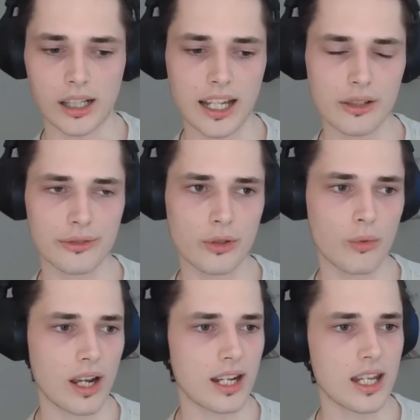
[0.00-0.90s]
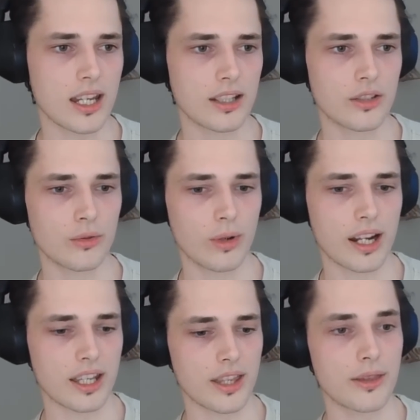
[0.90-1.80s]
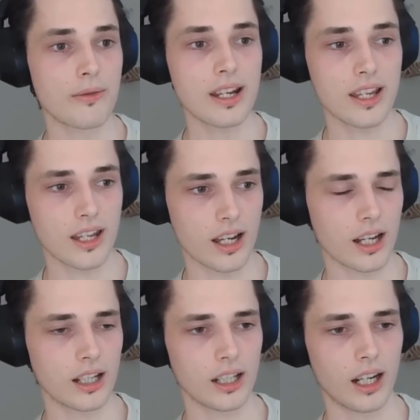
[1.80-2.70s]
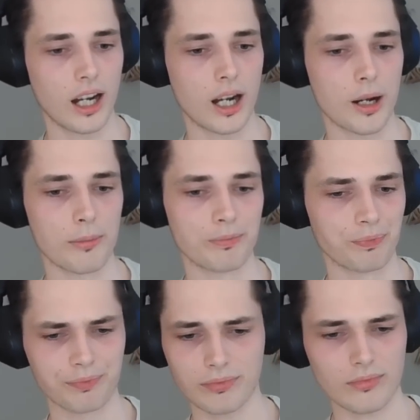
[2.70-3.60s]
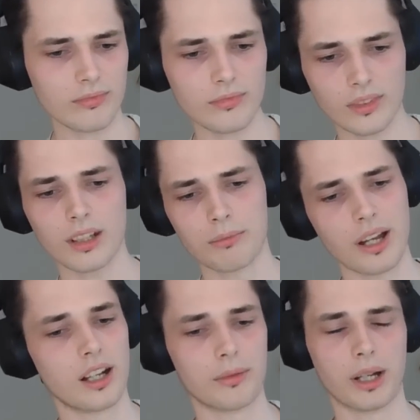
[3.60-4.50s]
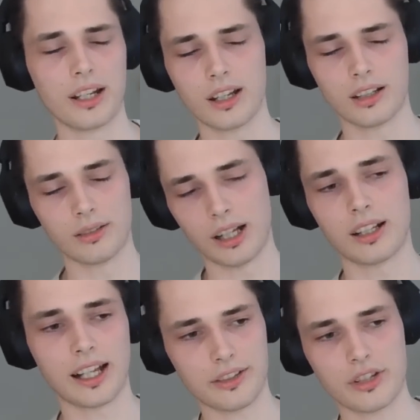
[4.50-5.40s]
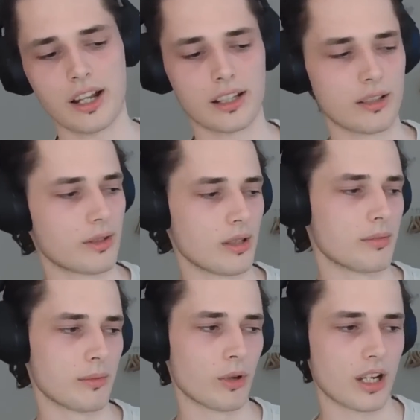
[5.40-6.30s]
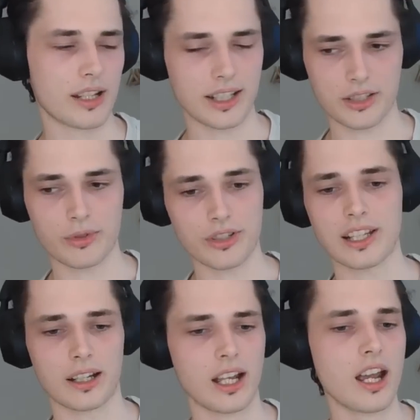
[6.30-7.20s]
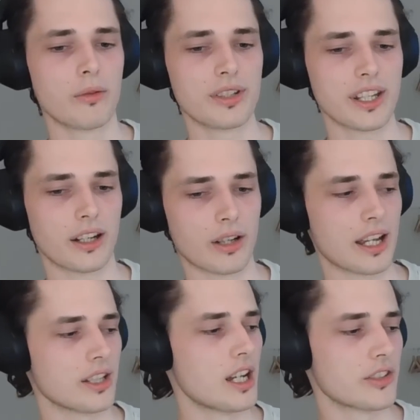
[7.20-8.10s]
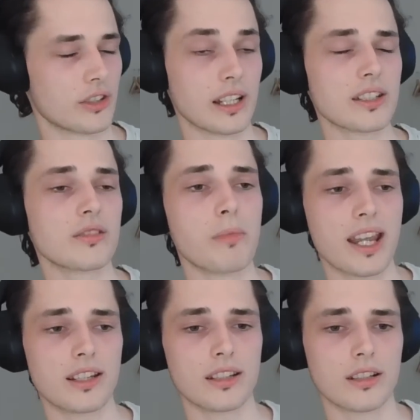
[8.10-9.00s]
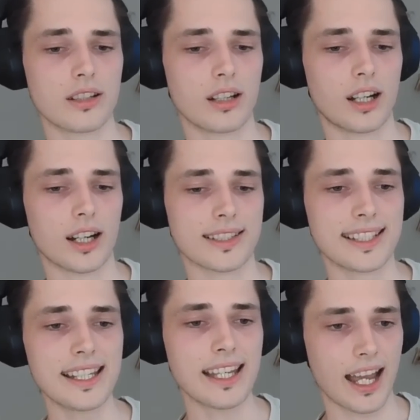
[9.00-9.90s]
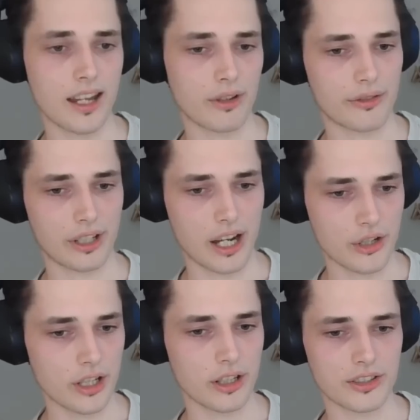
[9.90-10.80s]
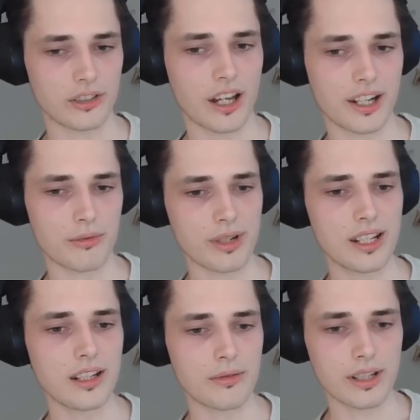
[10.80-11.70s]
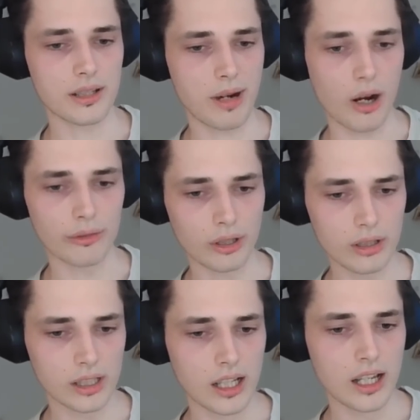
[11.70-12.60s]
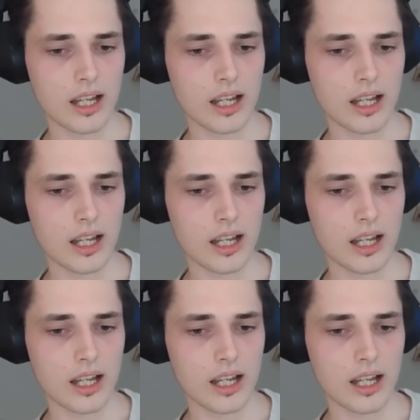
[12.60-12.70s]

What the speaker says: end of 2023, and I'll give it a little bit more context, which is like we said, okay, so let's make ZK verification on Solana really, really powerful,